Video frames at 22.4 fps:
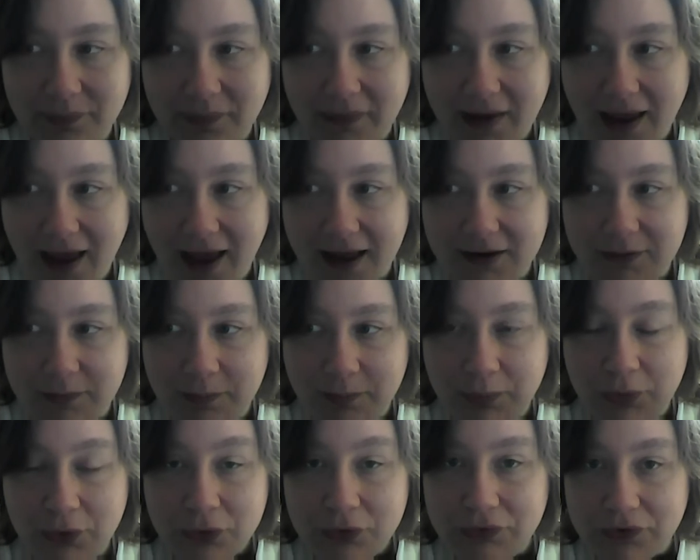had
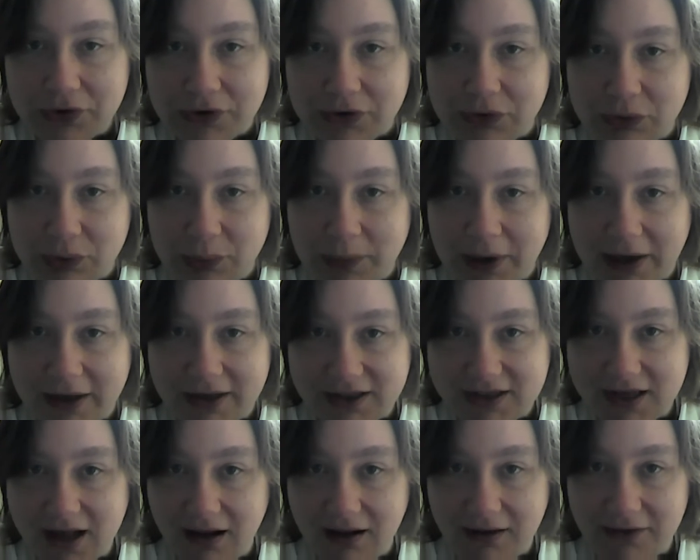proven to
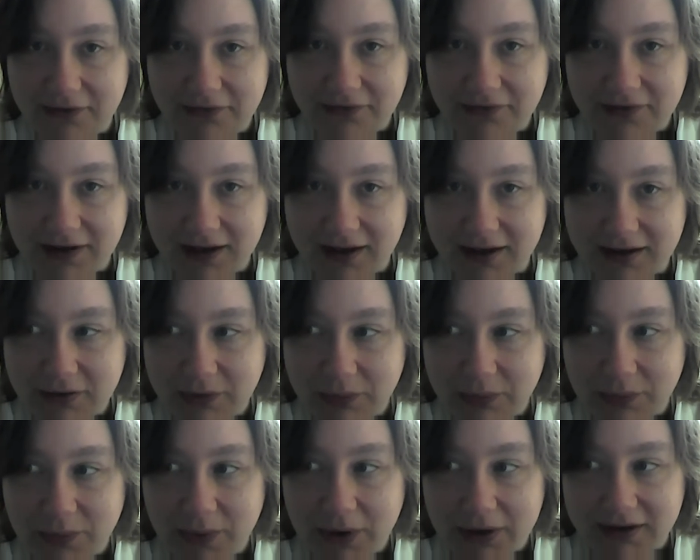myself that
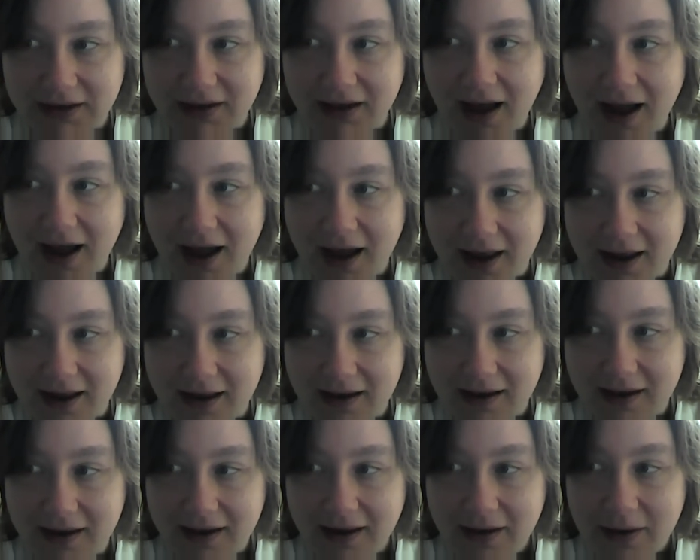
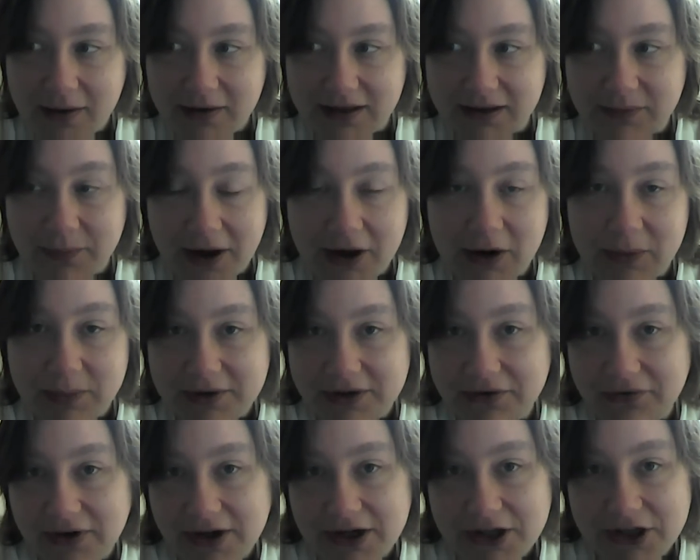my
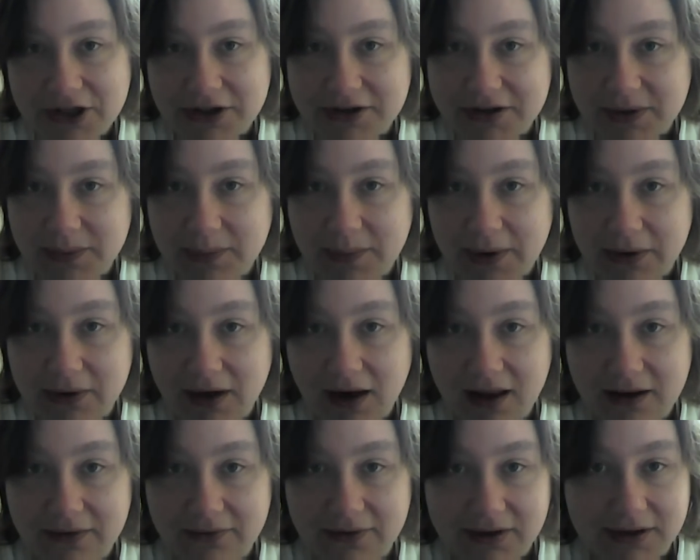observations about
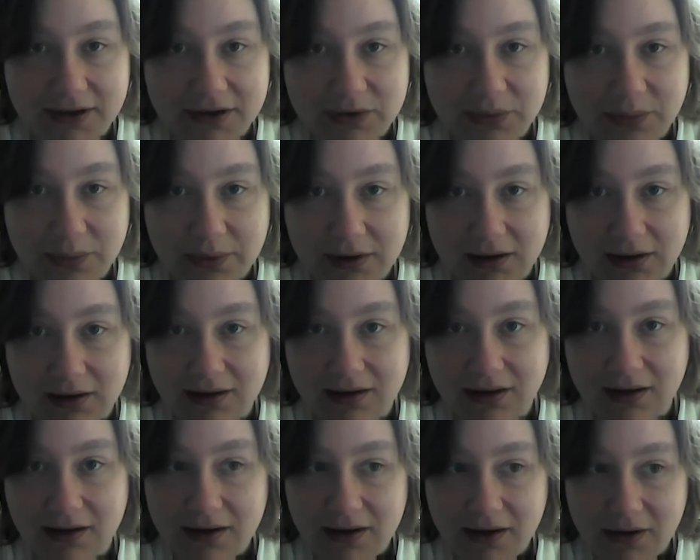love in this world
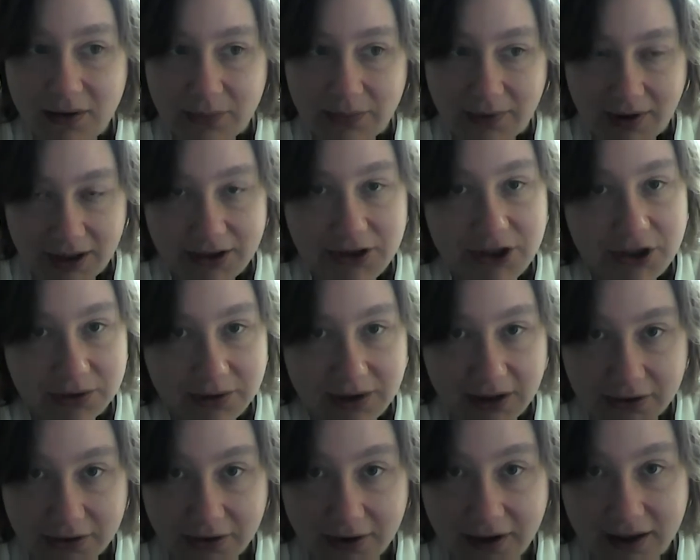were actually
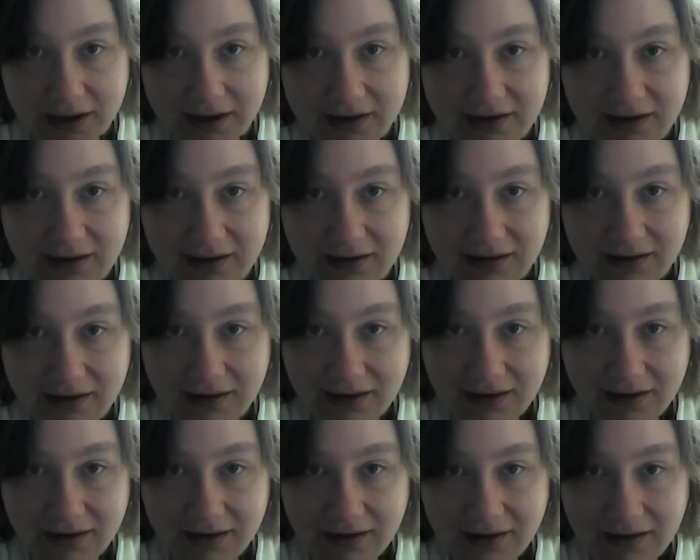correct
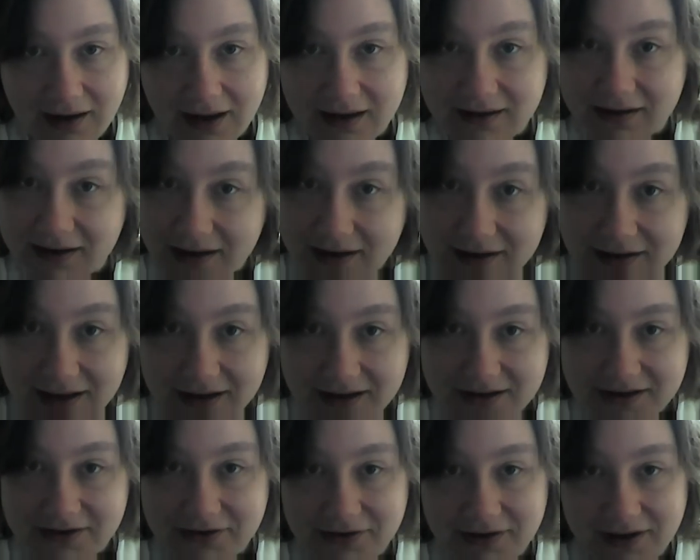and that it
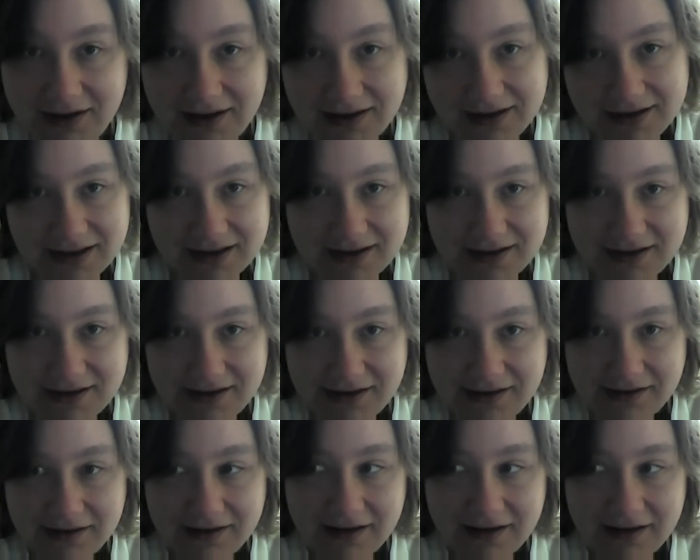doesn't really exist,